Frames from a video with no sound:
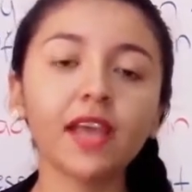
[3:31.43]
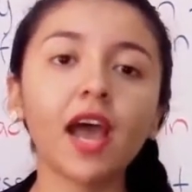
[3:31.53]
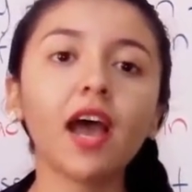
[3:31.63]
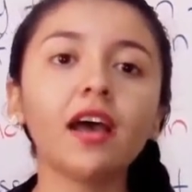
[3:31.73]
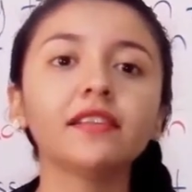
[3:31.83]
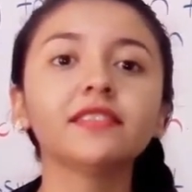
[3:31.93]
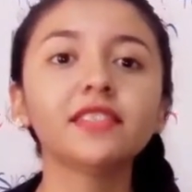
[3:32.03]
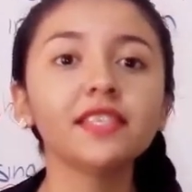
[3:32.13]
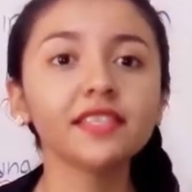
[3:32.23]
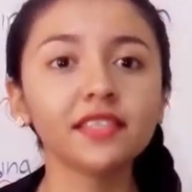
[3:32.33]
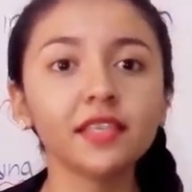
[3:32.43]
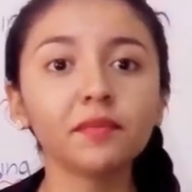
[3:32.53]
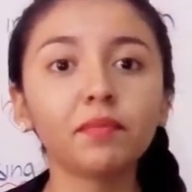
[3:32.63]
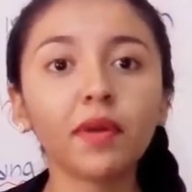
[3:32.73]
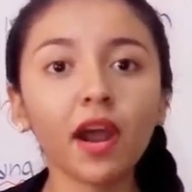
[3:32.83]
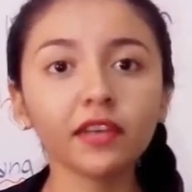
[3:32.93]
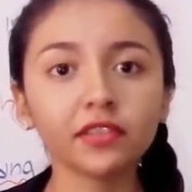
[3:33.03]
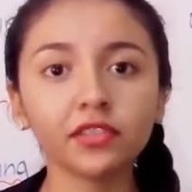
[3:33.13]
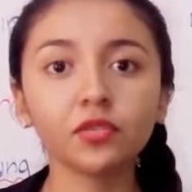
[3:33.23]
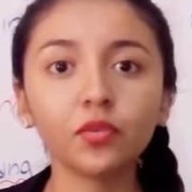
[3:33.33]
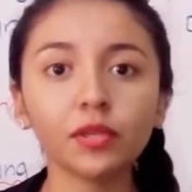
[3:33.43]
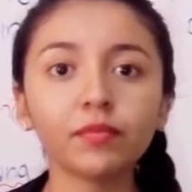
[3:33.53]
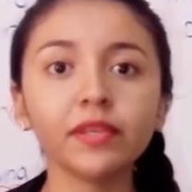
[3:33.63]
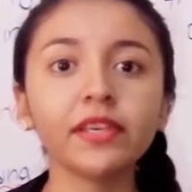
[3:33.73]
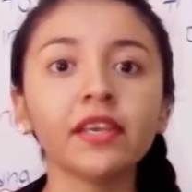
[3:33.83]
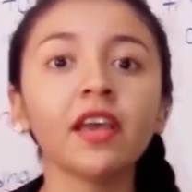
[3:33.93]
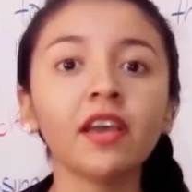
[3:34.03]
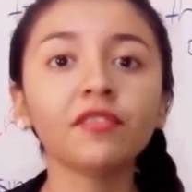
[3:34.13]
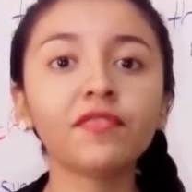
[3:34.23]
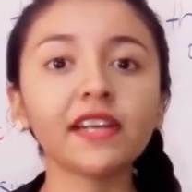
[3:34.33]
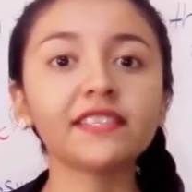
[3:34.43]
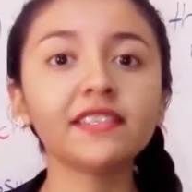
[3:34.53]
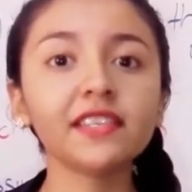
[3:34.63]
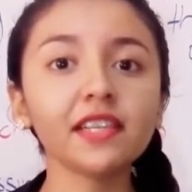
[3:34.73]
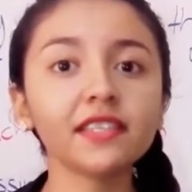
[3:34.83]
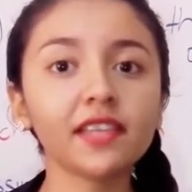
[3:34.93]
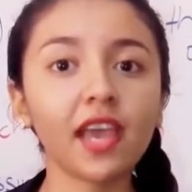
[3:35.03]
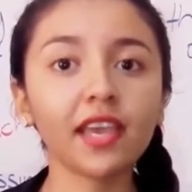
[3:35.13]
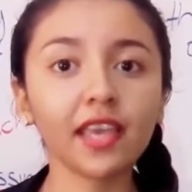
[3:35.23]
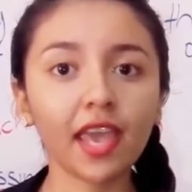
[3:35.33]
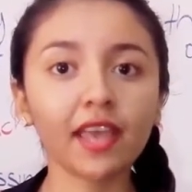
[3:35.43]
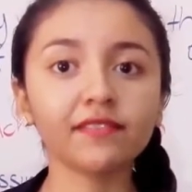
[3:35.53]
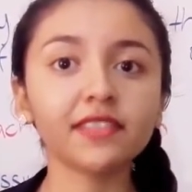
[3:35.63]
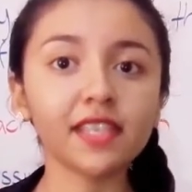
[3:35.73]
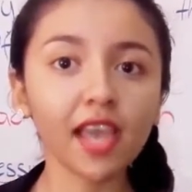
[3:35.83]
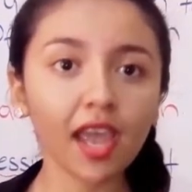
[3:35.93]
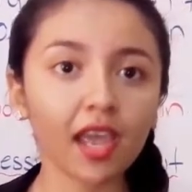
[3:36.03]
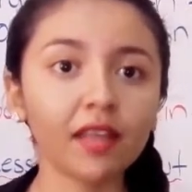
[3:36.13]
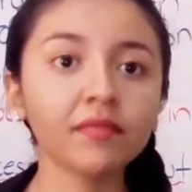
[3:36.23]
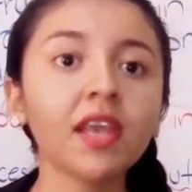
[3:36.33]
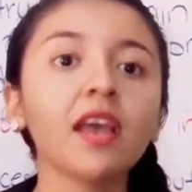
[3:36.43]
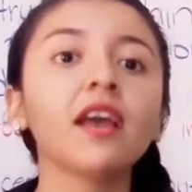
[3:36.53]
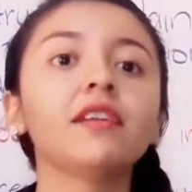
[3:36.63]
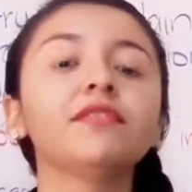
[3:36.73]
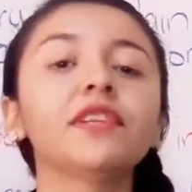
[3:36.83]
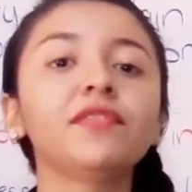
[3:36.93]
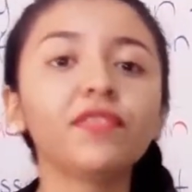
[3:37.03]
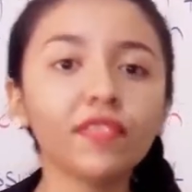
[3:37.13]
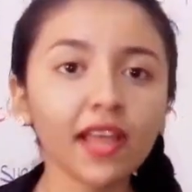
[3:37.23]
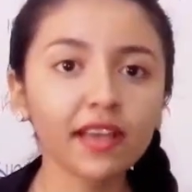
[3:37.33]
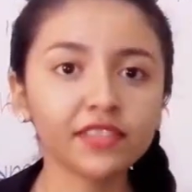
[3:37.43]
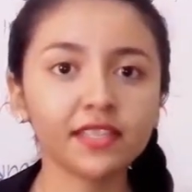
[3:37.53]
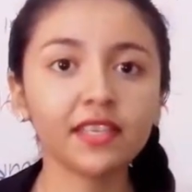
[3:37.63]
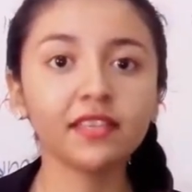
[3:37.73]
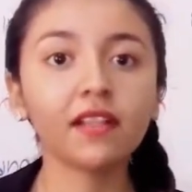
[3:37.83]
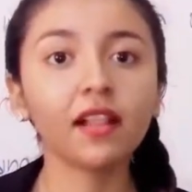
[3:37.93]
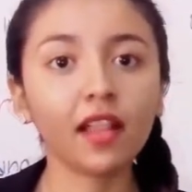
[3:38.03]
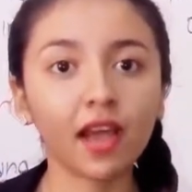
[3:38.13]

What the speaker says: that this in practice will be facilitated and then reflects in the